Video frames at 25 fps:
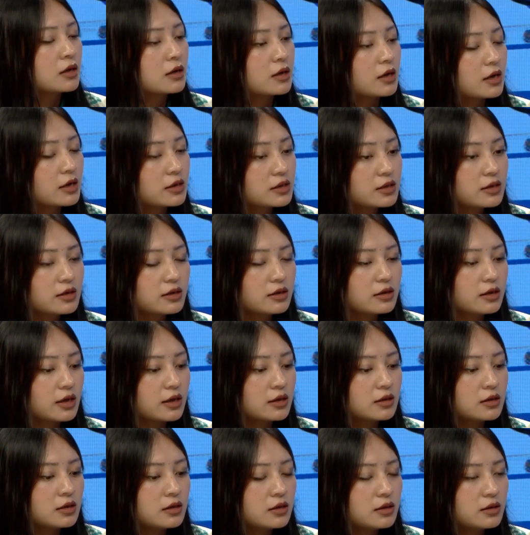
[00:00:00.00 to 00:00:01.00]
Are there
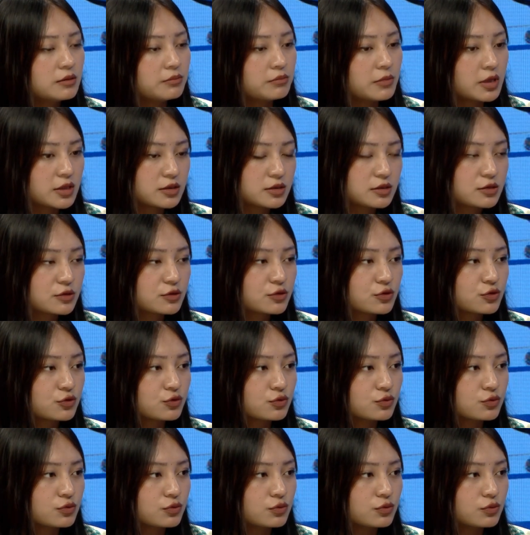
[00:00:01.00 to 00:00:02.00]
any measures
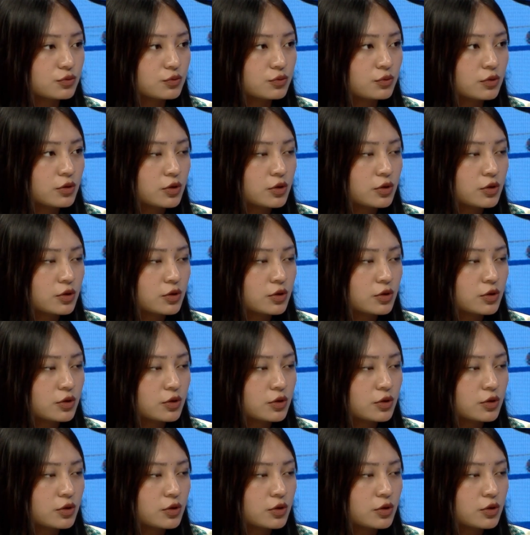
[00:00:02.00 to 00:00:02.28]
to